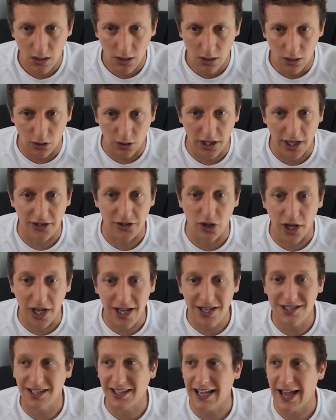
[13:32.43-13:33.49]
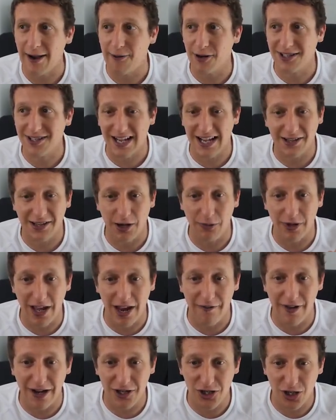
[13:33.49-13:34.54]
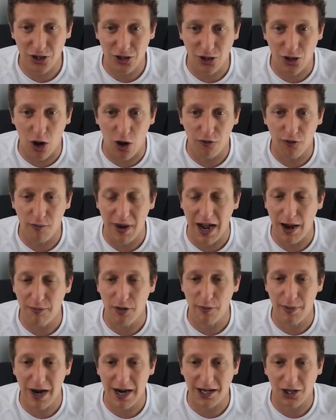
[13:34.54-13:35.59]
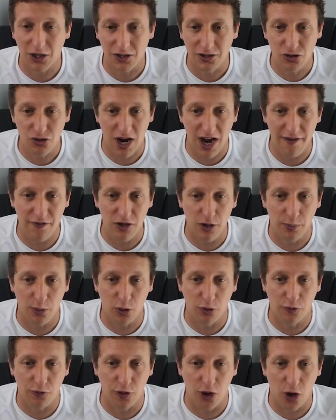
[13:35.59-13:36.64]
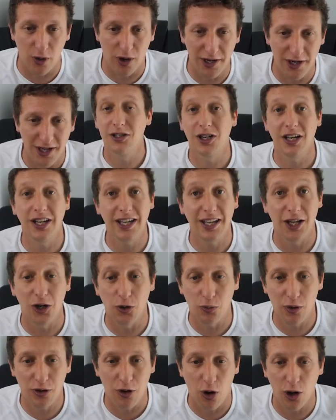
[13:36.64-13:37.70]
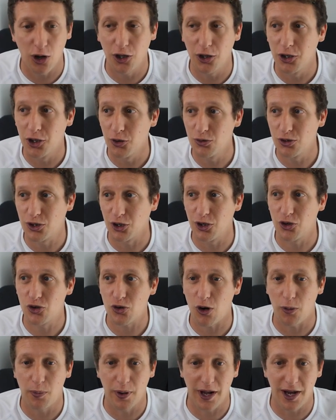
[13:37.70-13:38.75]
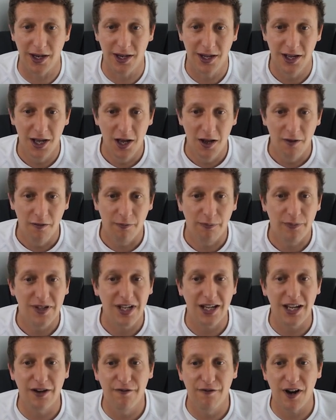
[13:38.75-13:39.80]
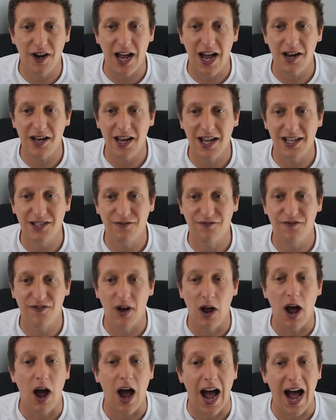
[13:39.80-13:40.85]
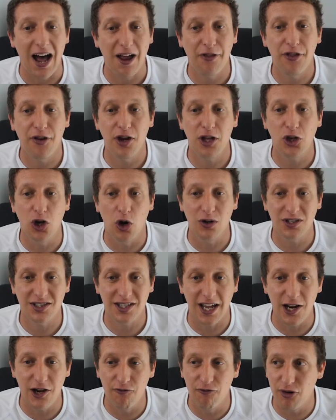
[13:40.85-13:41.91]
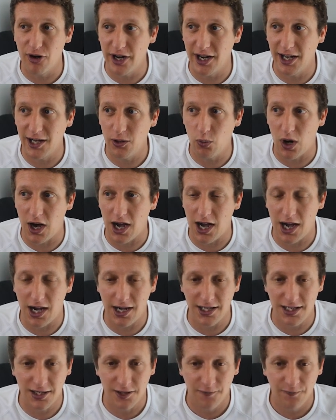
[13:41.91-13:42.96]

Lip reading: Okay, so here's a counter-attack that we eventually score from. Amrabat driving the ball forward, linking up with Højlund, who's going to drop in. Teeing Fernandes. Antony got staying really wide.